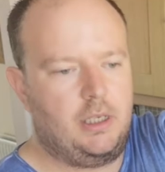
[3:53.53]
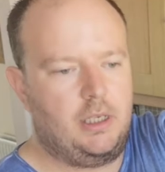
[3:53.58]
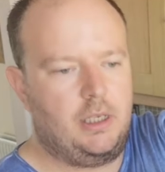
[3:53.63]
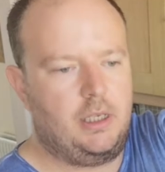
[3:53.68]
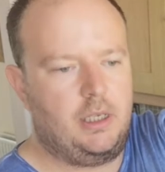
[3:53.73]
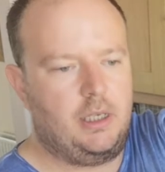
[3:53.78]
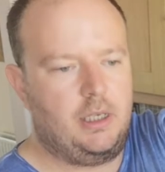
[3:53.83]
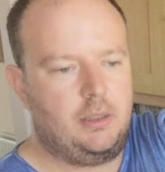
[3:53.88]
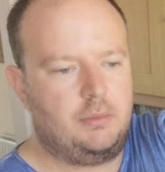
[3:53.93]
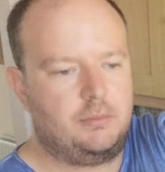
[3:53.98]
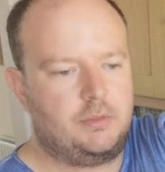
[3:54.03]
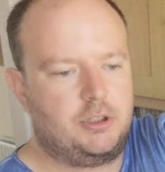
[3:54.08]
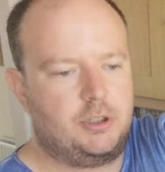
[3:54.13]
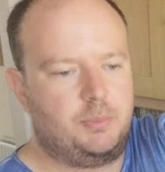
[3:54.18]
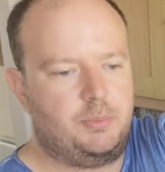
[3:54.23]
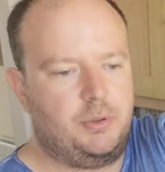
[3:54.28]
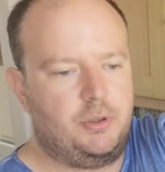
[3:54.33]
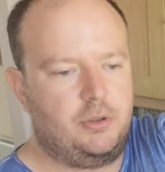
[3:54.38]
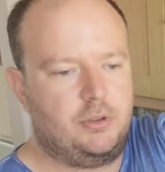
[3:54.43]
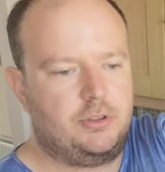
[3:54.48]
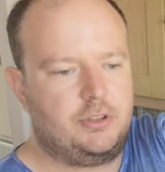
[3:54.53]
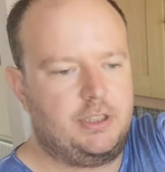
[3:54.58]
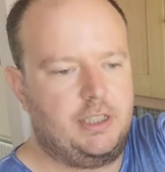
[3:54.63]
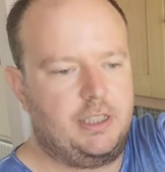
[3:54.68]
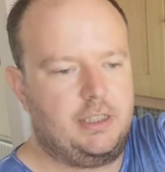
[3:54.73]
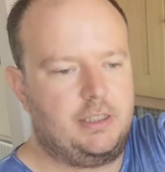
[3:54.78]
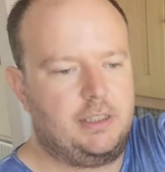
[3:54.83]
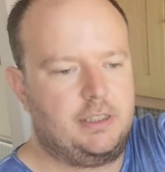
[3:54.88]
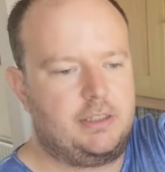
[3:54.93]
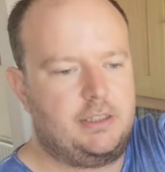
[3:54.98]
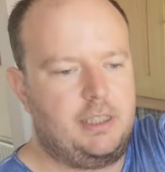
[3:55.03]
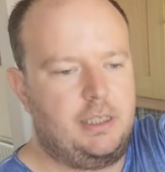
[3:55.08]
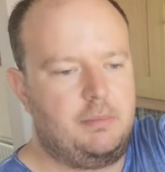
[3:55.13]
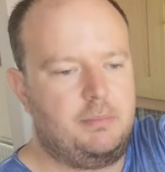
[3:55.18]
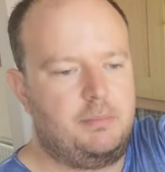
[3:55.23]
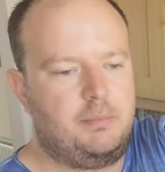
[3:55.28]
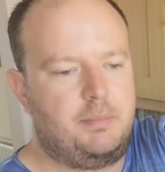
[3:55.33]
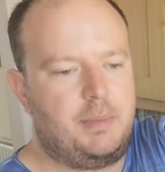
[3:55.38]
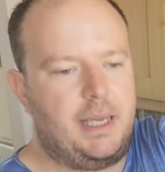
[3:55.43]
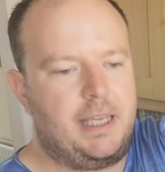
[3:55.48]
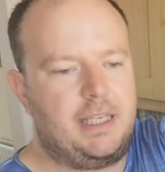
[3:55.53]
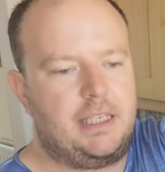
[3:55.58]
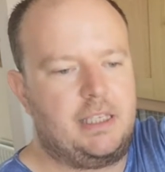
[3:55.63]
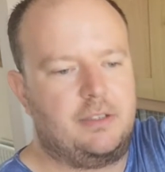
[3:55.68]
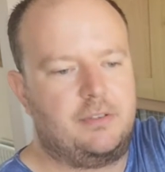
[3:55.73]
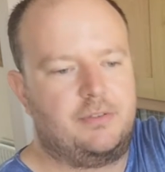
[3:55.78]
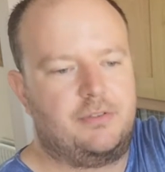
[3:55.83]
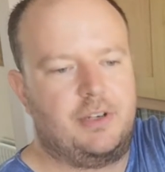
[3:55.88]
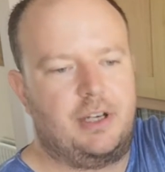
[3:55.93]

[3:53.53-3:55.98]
IPA, supporting the Tim Bacon